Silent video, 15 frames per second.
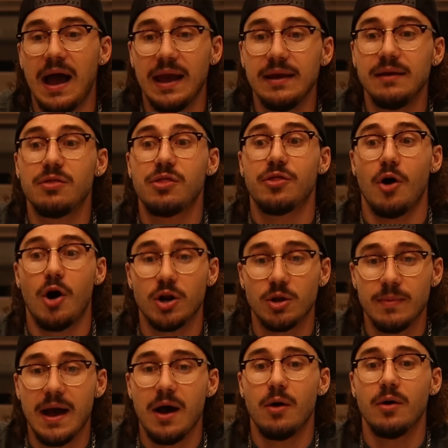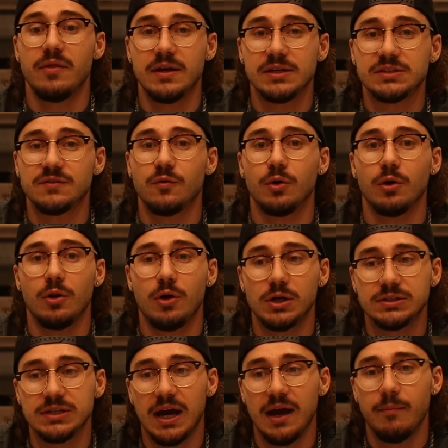I thought about this for a
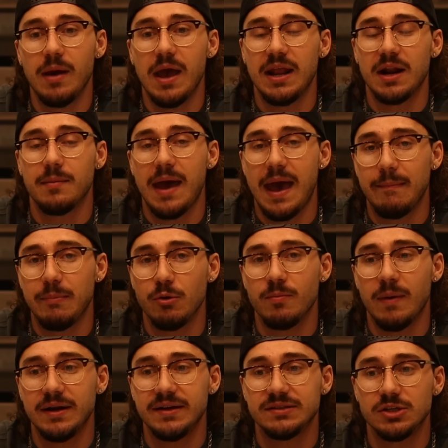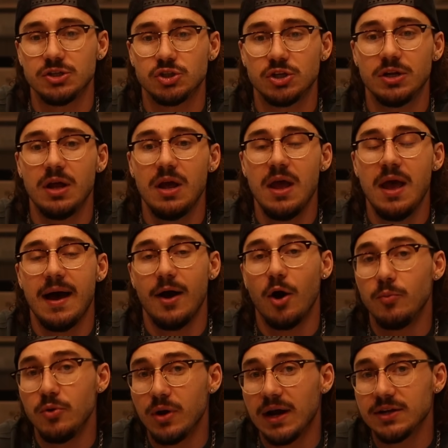long time, and I'm happy with my decision. I
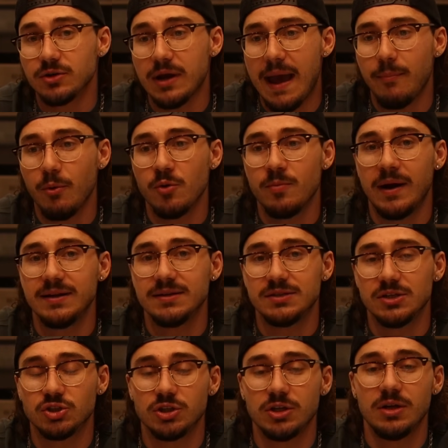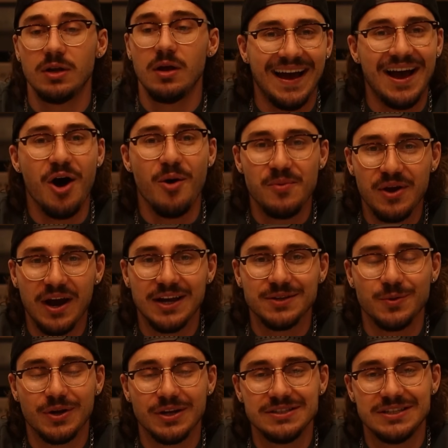hope you guys are happy with my decision. I hope you
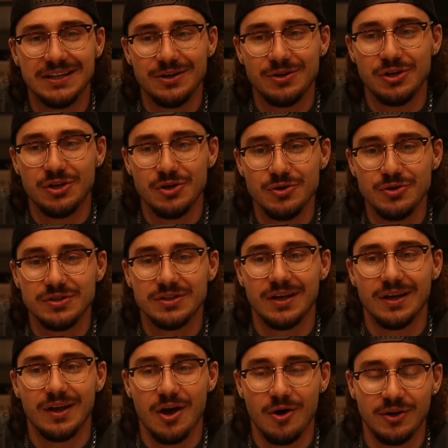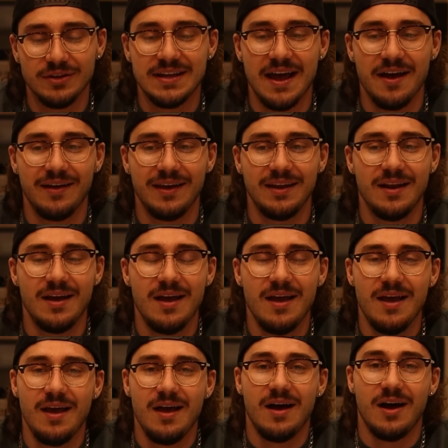guys will continue to use Code Italian
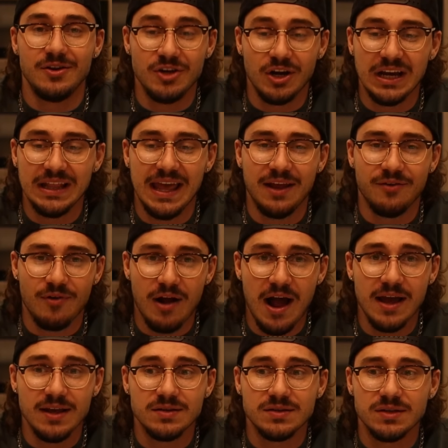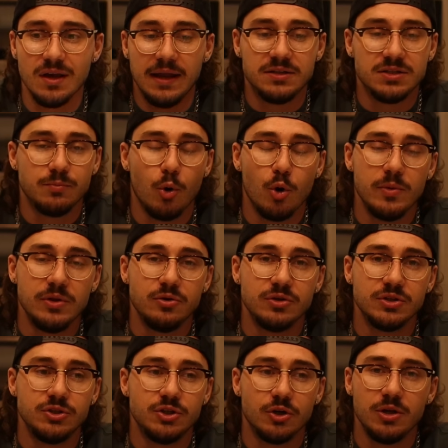on Young LA and Rise and support me through
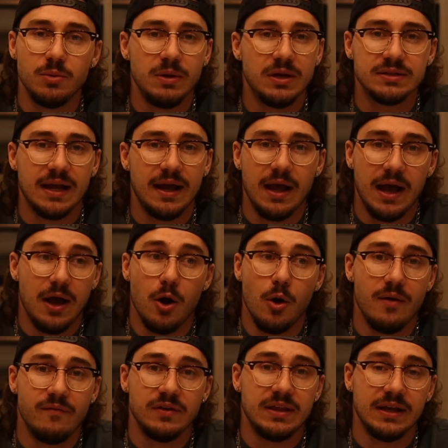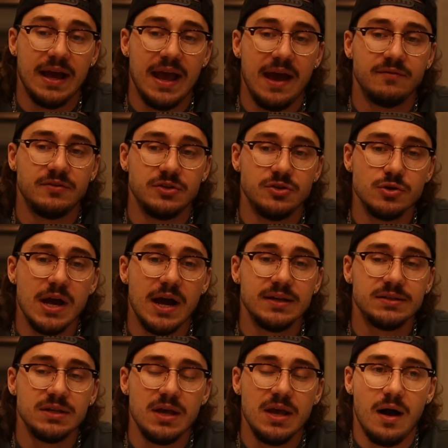this journey, because I owe everything I have to you
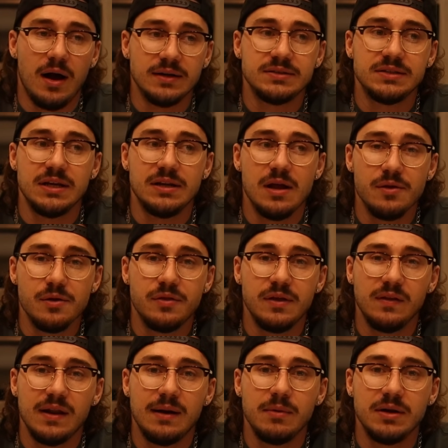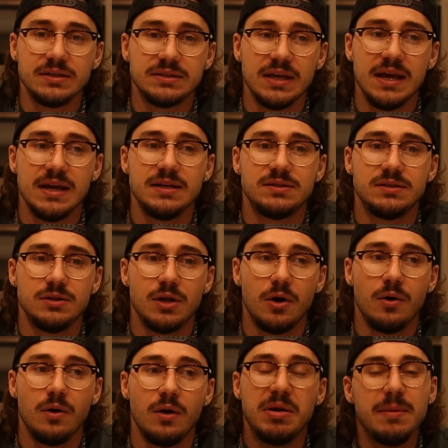guys. Honestly, another thing that I'm gonna say is, you
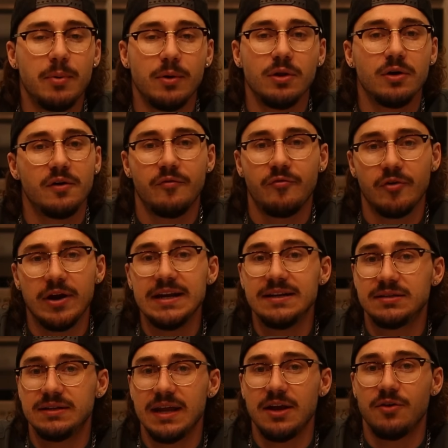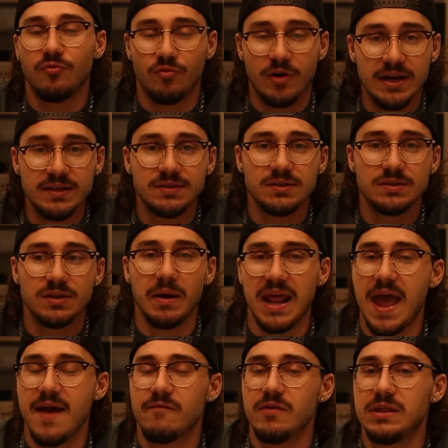know, people are afraid to take risks,
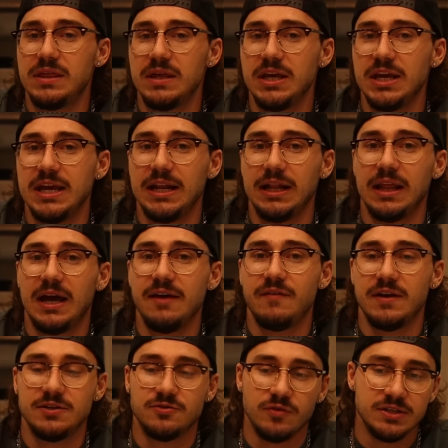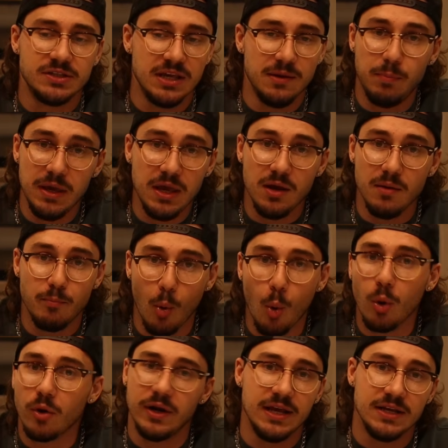but everything in life is risky. Being
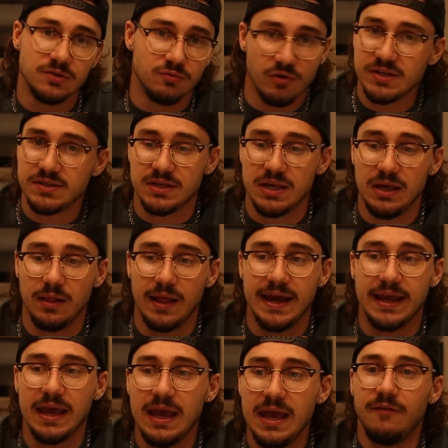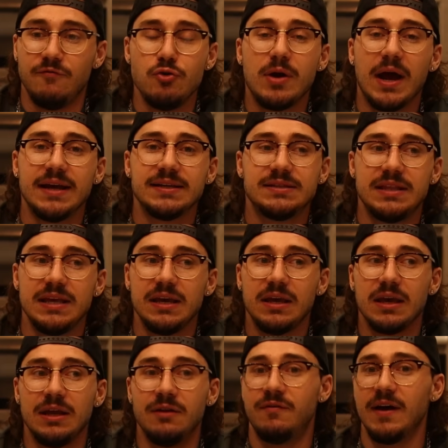born is risky. Like, if you guys
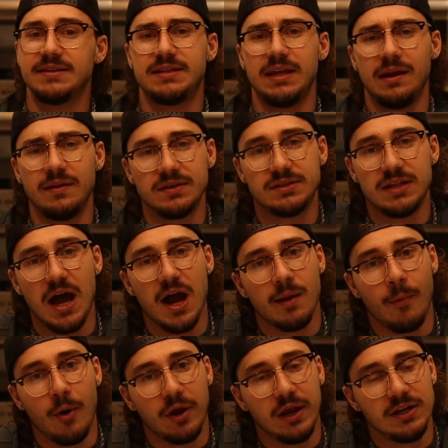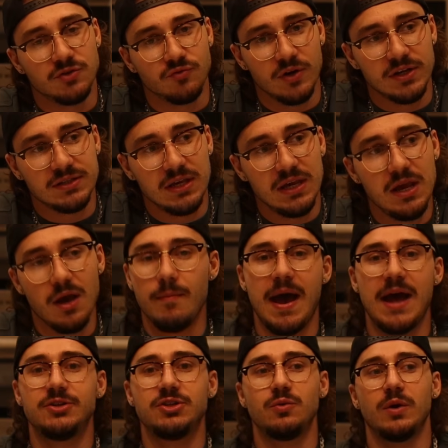think investing in the stock market is risky,
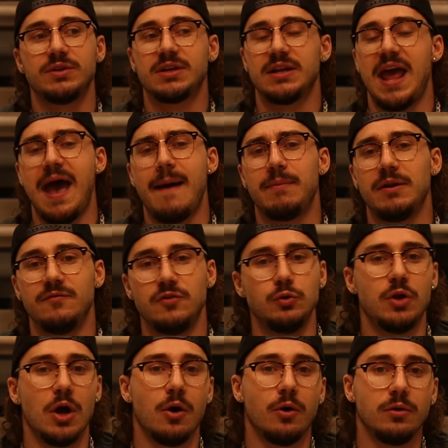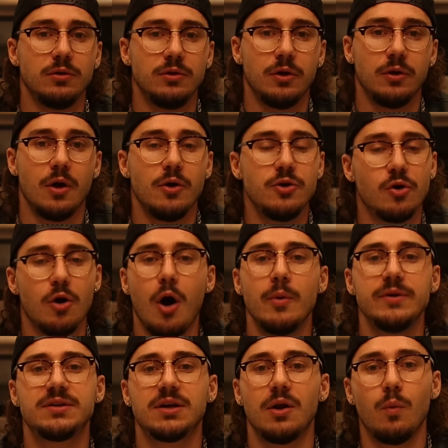imagine what's gonna happen if you don't. You know, you're
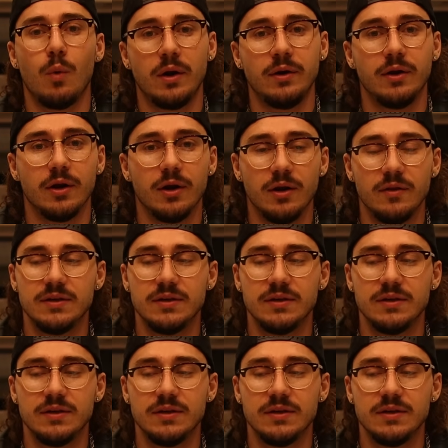always gonna wonder.